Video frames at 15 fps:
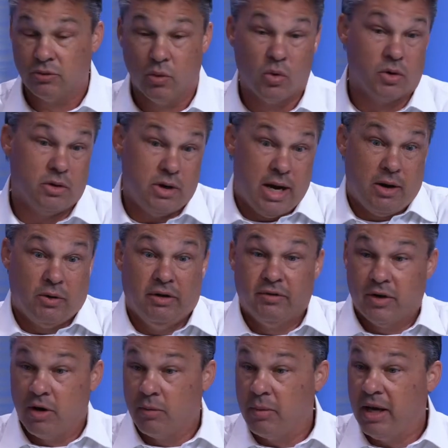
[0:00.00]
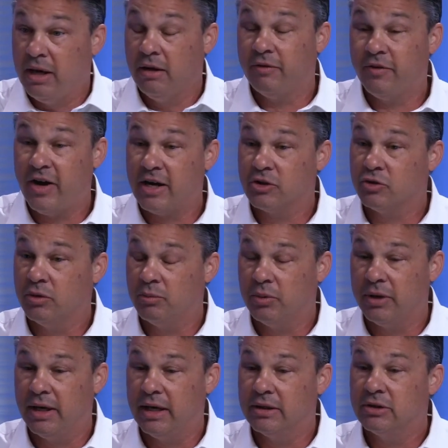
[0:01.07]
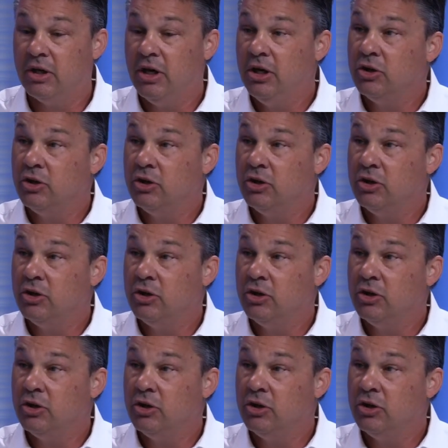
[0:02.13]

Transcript: or now even our manufacturing plants,